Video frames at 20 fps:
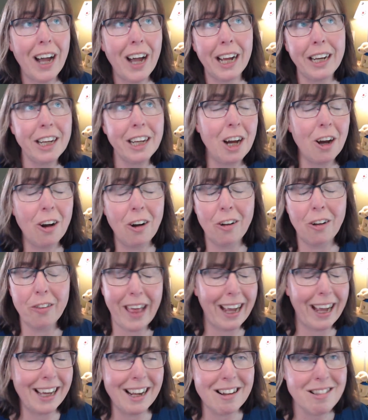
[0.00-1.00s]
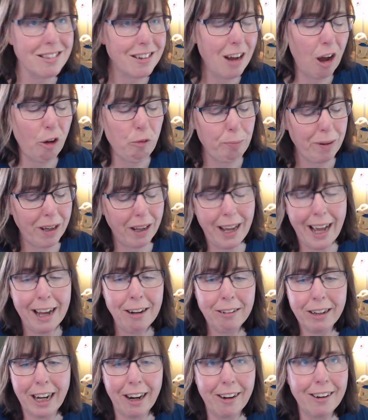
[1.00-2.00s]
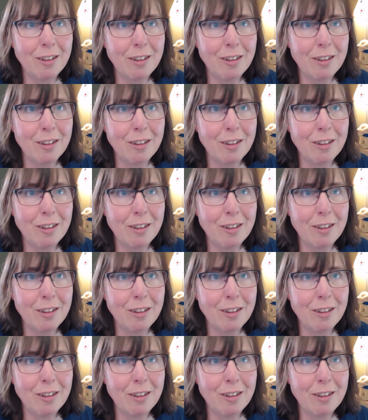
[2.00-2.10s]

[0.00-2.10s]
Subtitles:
I know that kind of stuff, but I don't care.